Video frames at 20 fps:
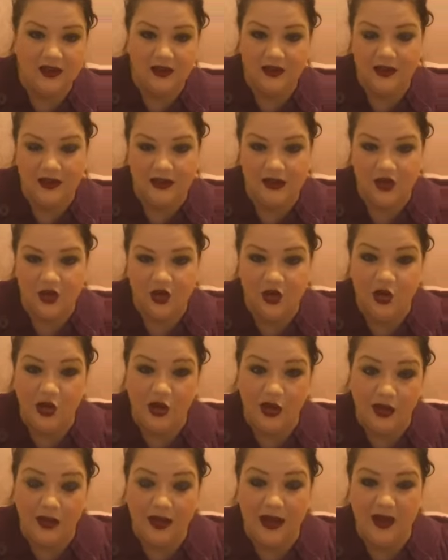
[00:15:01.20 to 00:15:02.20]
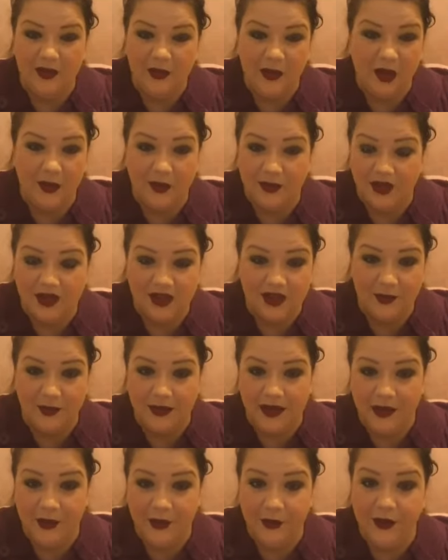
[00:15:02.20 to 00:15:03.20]
struggle getting them open, just because I'm
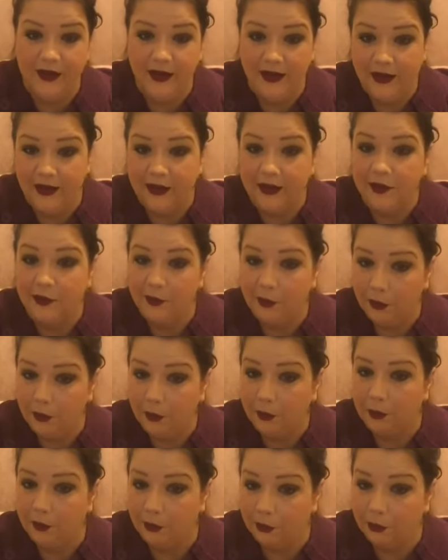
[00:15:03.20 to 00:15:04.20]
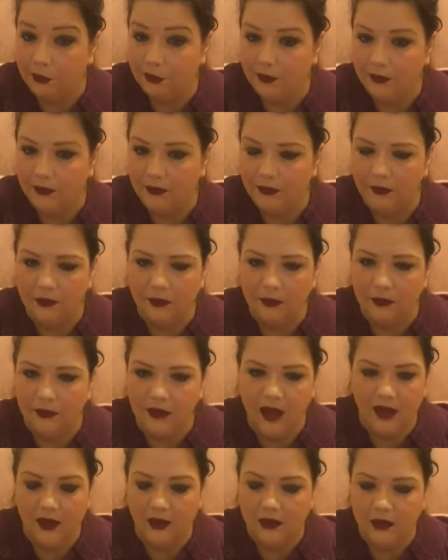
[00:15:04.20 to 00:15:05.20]
being green.
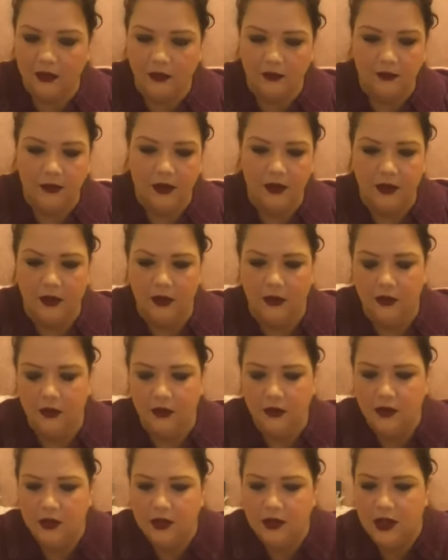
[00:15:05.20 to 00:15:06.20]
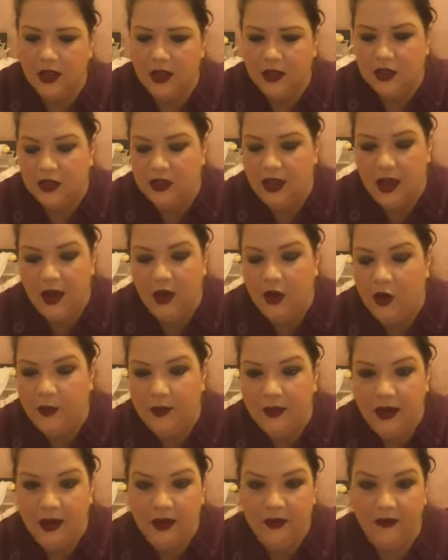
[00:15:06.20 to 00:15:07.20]
No. I just can't
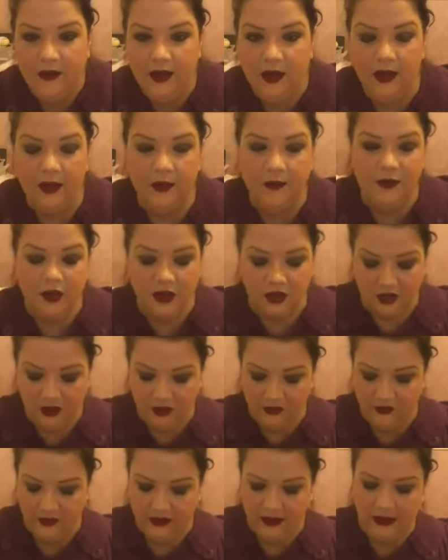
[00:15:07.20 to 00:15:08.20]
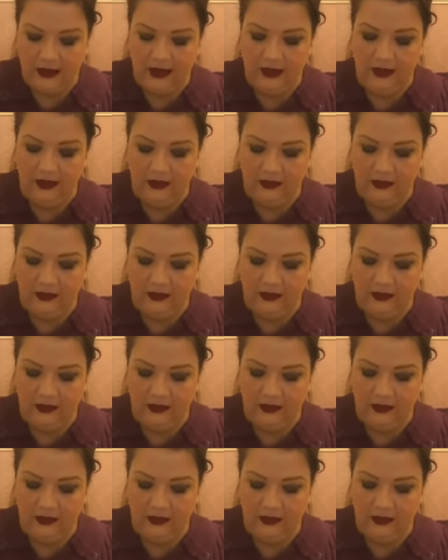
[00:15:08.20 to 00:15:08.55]
open anything. I'm just so fiddly.